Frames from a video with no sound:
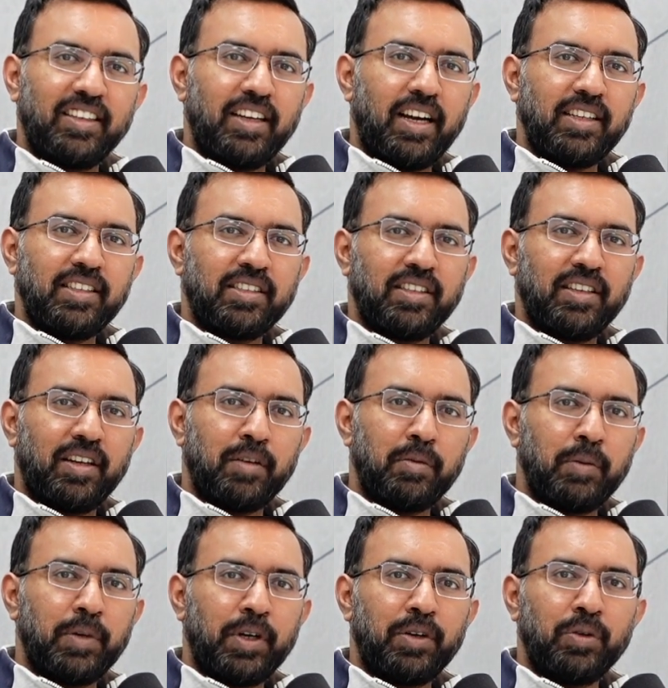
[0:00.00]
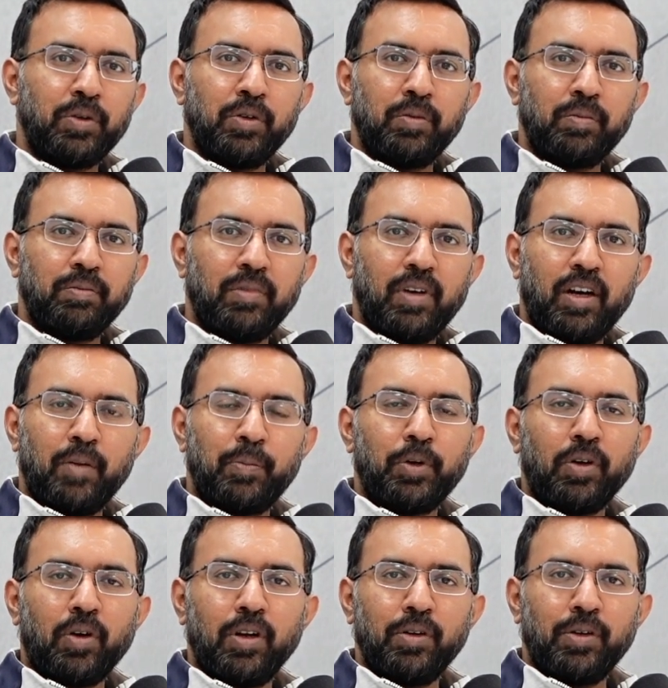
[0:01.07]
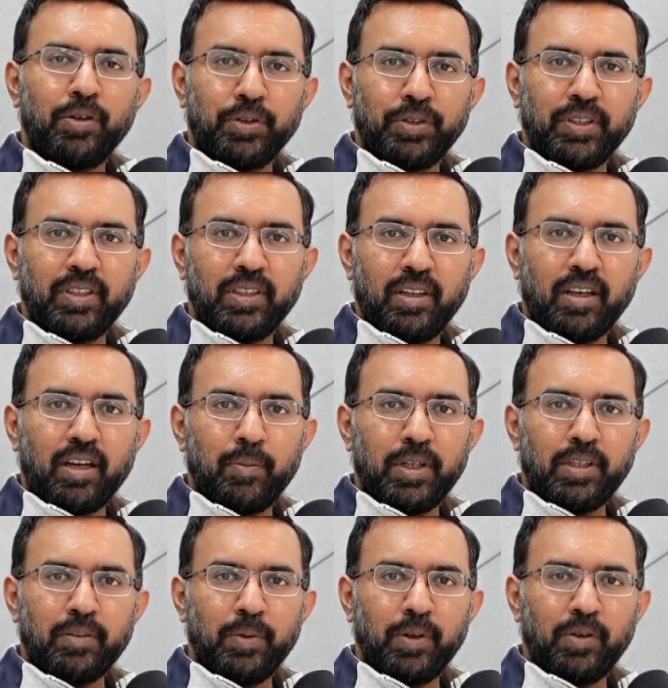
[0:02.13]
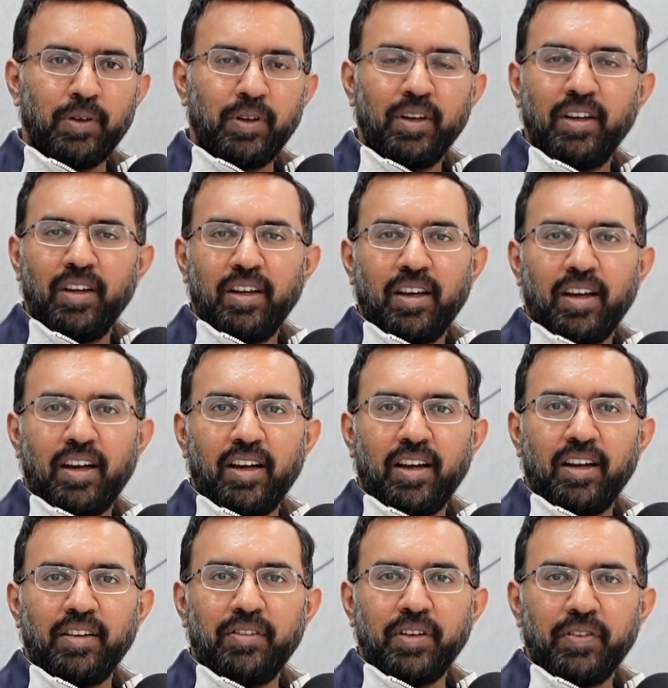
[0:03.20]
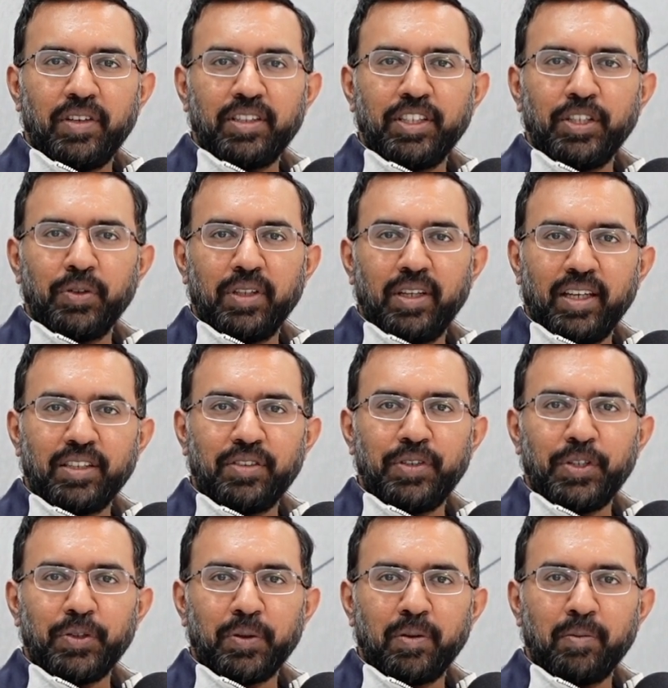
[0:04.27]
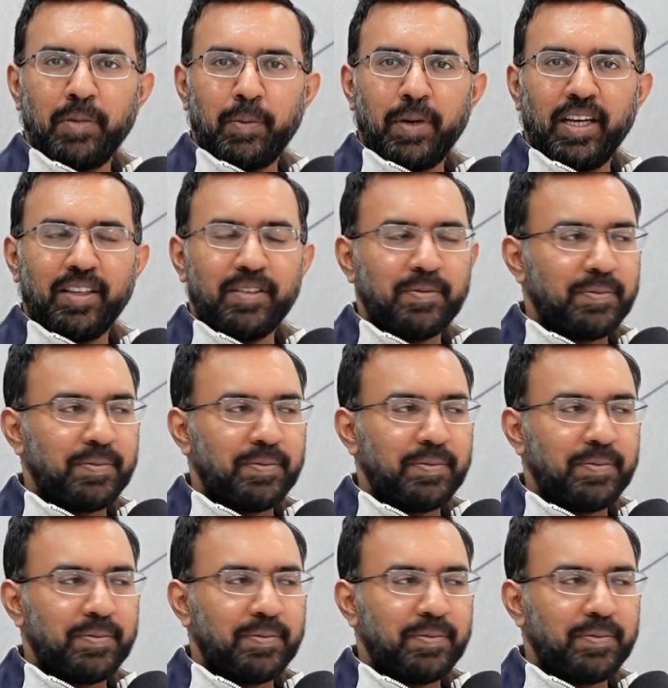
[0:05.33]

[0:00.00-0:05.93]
Guys, remember to put all your questions in the comments below, and we will see you in the next video. Bye-bye.